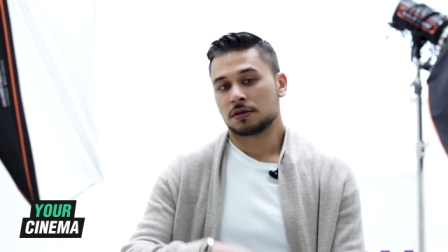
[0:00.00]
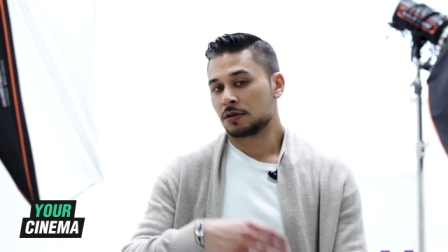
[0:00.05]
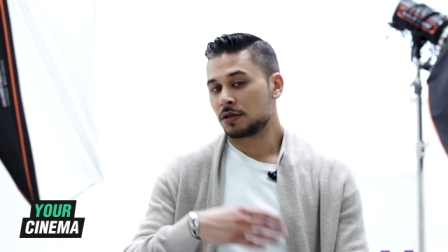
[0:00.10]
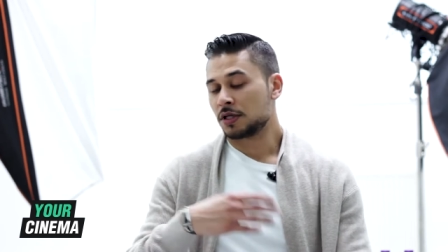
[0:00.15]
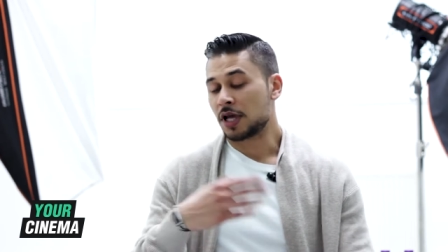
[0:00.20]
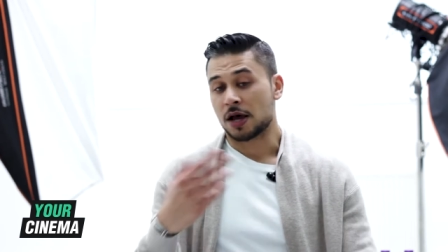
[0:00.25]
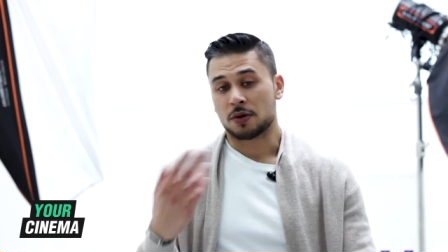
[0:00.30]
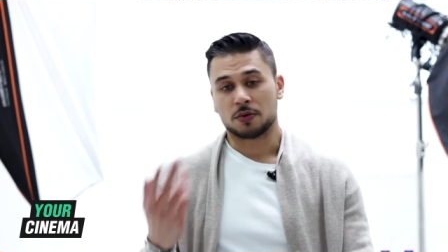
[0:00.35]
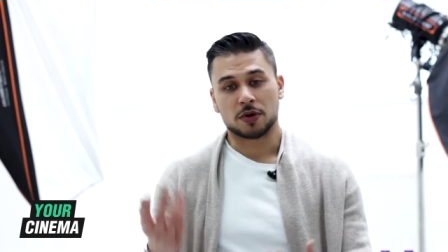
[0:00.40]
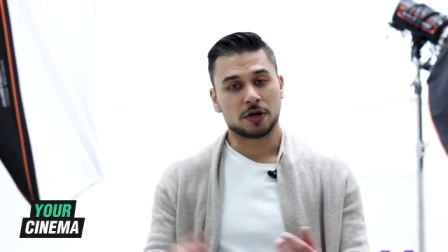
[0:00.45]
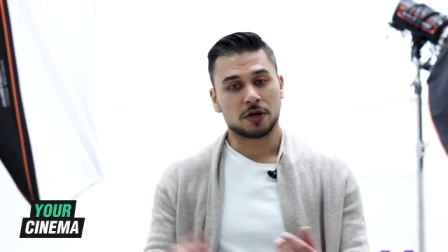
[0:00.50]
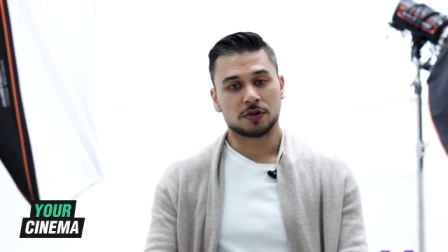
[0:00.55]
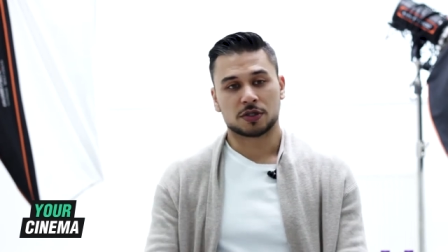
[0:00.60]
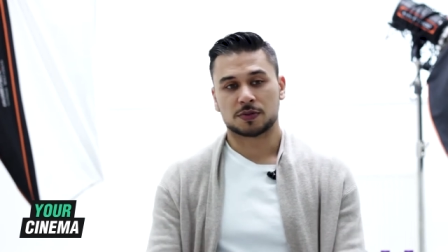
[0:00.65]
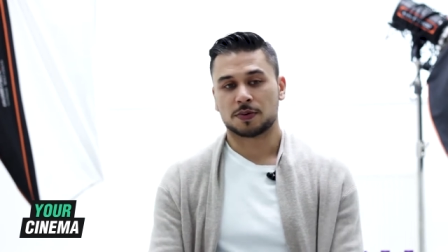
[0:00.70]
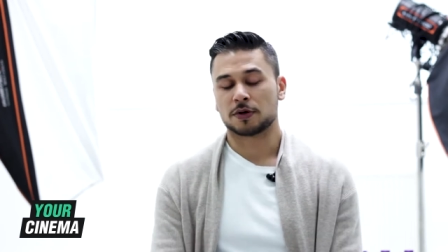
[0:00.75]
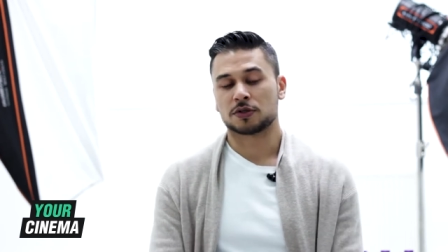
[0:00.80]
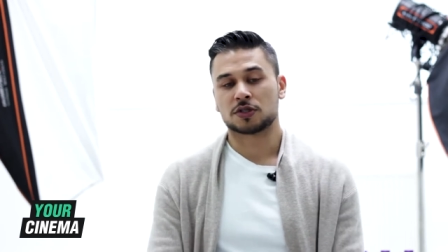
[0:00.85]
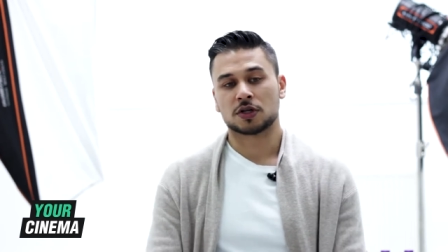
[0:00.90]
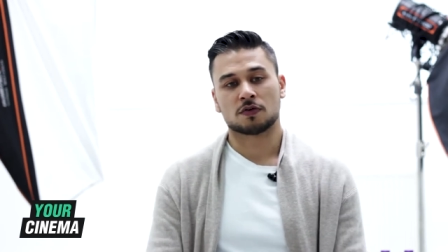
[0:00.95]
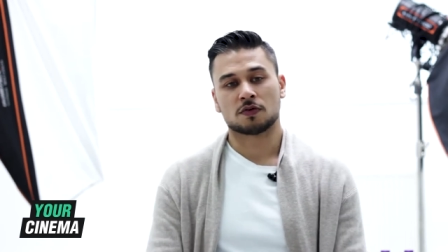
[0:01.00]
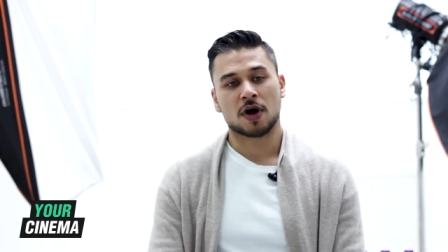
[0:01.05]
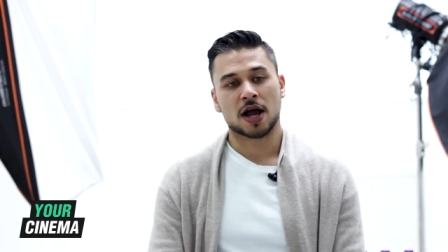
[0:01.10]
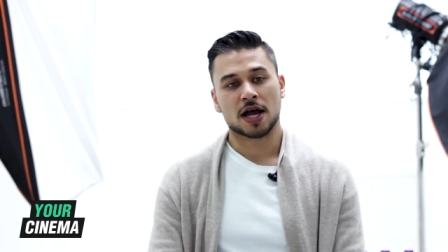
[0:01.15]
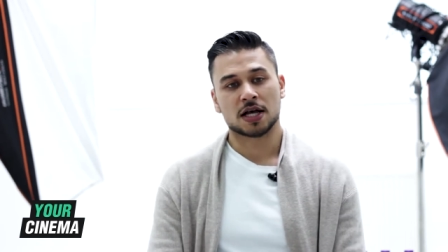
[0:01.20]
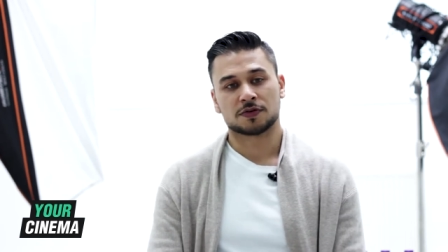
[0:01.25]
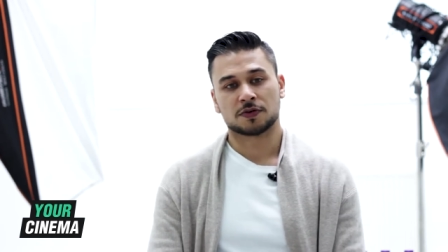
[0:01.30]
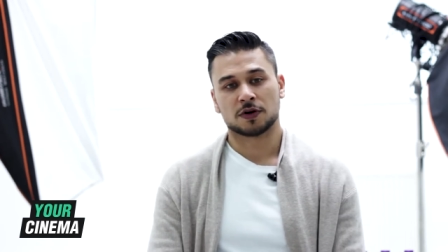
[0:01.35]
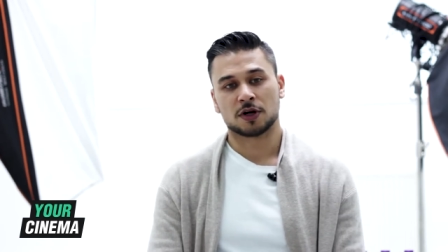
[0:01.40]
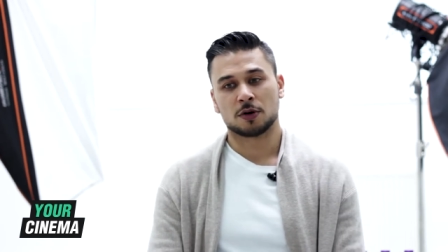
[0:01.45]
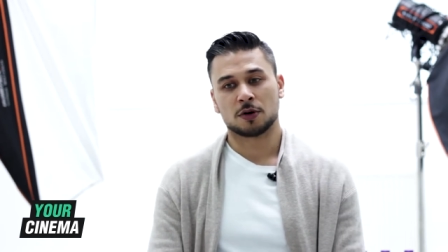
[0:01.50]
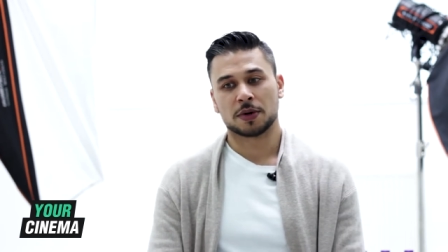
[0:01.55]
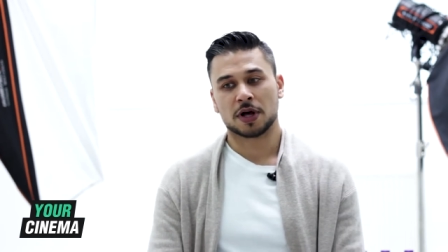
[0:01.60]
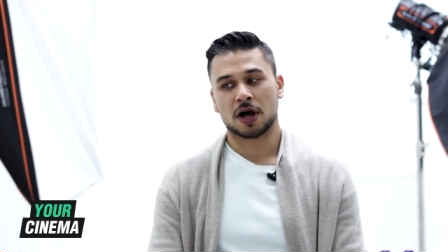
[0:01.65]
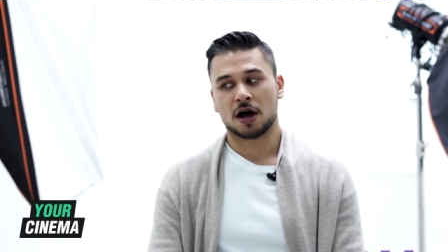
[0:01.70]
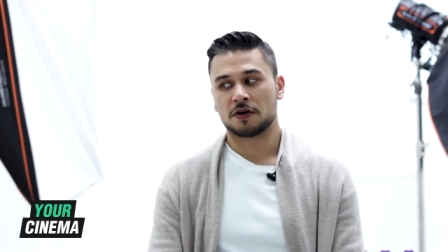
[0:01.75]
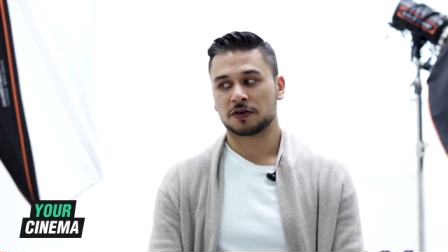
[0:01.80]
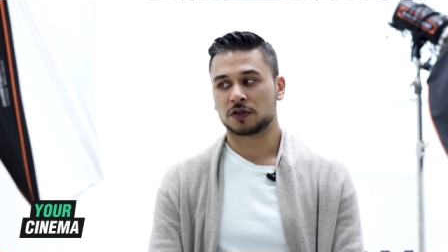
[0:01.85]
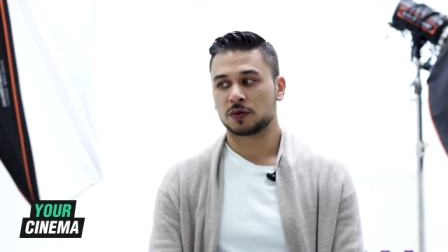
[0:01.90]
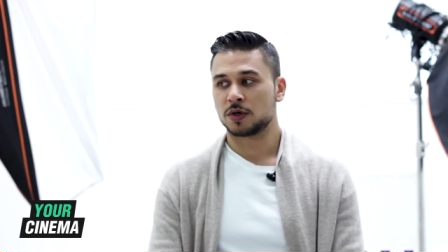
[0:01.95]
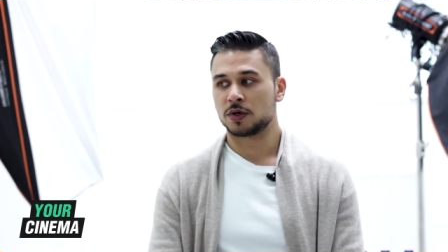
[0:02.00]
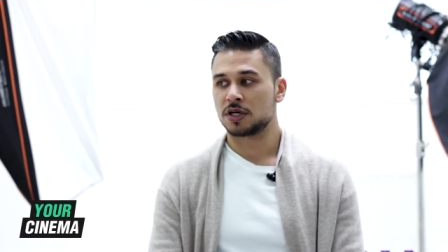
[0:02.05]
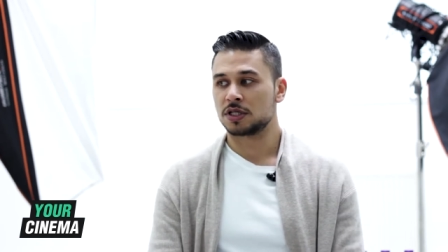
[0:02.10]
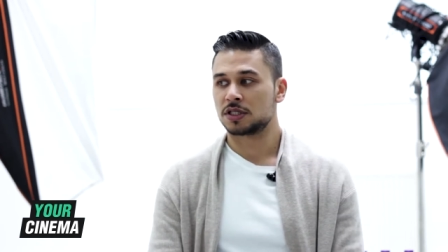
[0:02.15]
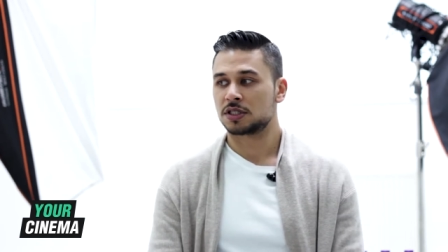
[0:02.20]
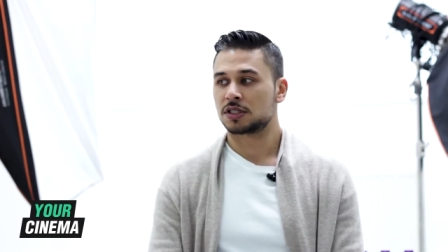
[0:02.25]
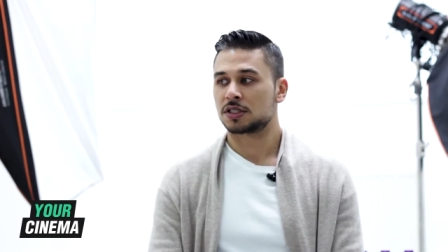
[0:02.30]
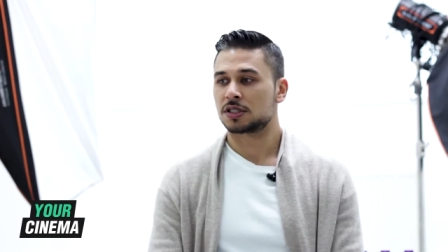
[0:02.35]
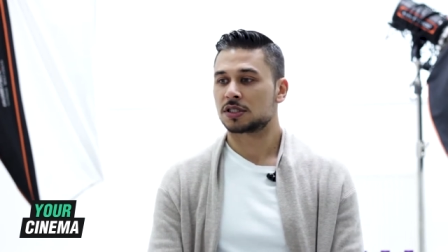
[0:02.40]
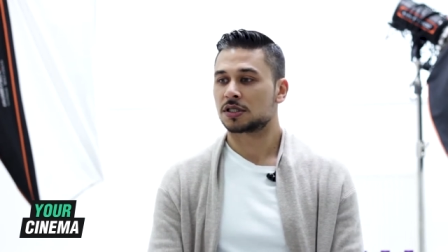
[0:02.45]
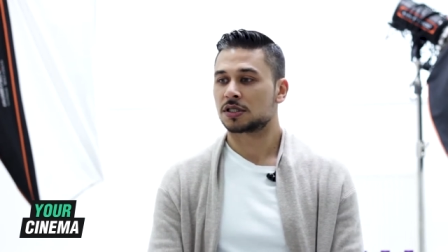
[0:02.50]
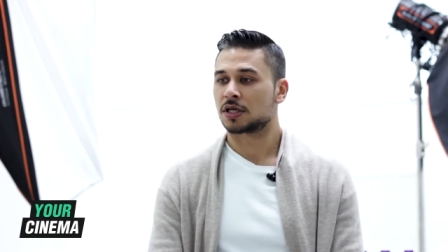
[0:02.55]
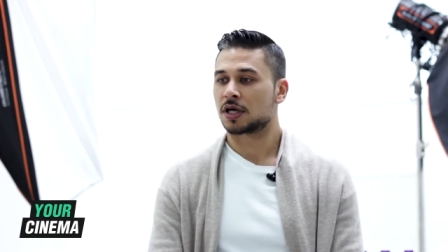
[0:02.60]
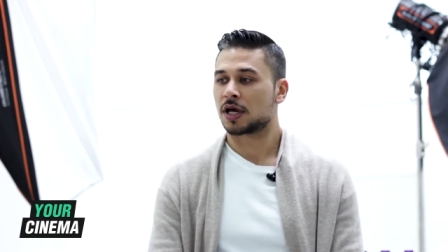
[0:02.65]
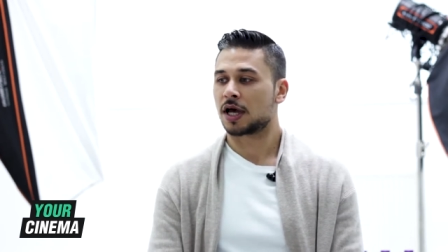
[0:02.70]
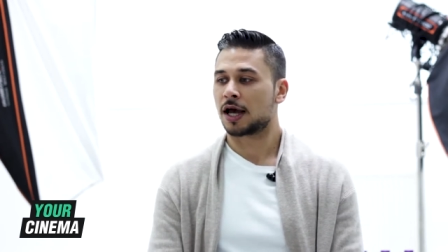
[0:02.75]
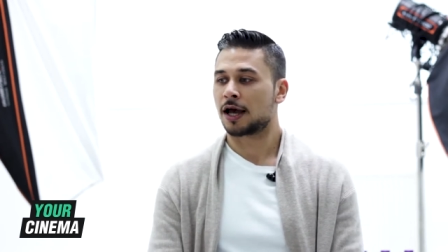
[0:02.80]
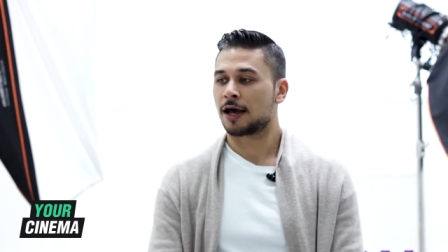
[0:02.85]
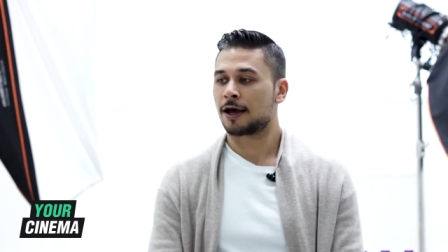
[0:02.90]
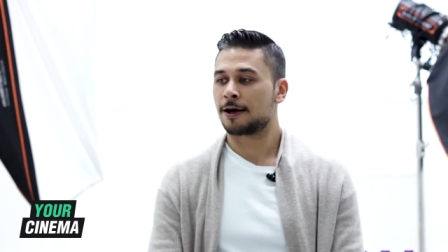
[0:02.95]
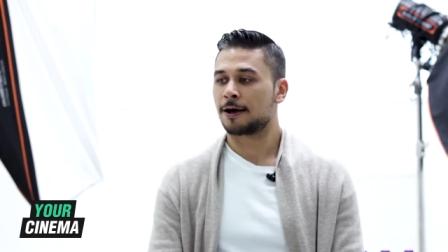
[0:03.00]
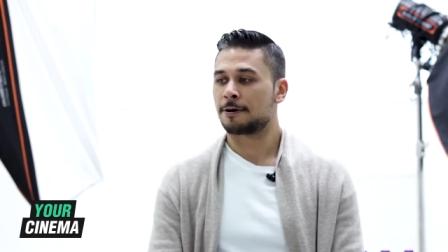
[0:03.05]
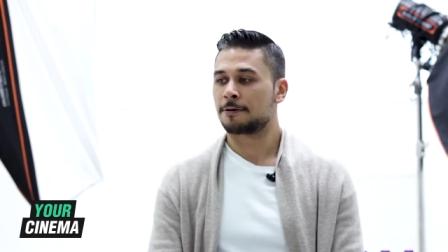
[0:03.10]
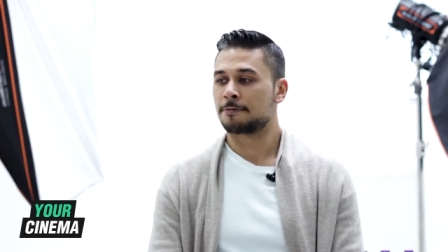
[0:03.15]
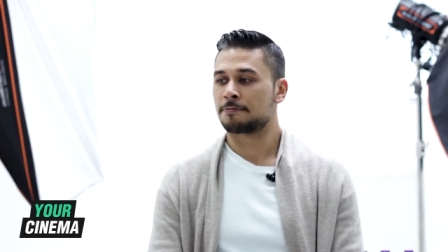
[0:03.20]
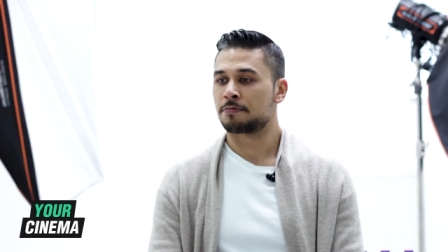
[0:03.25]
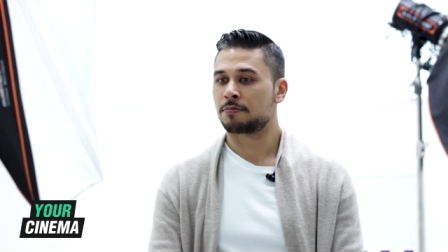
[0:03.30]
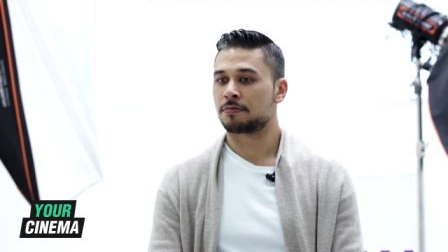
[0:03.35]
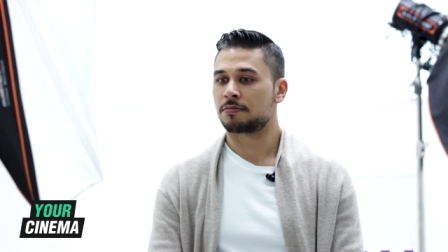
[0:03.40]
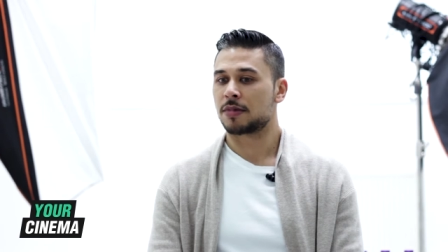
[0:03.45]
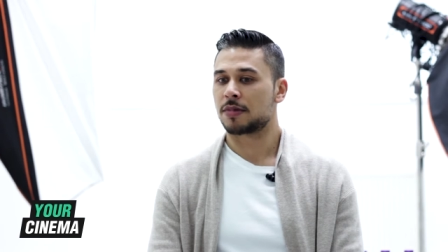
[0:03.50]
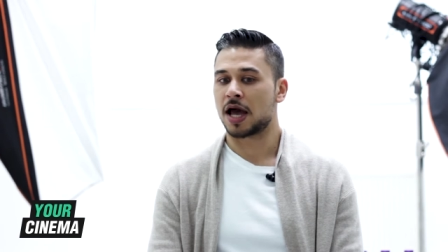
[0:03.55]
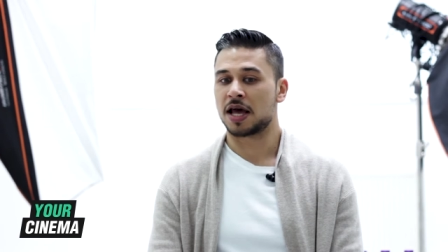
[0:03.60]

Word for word: yeah, we spoke to the writers for a little bit afterwards um,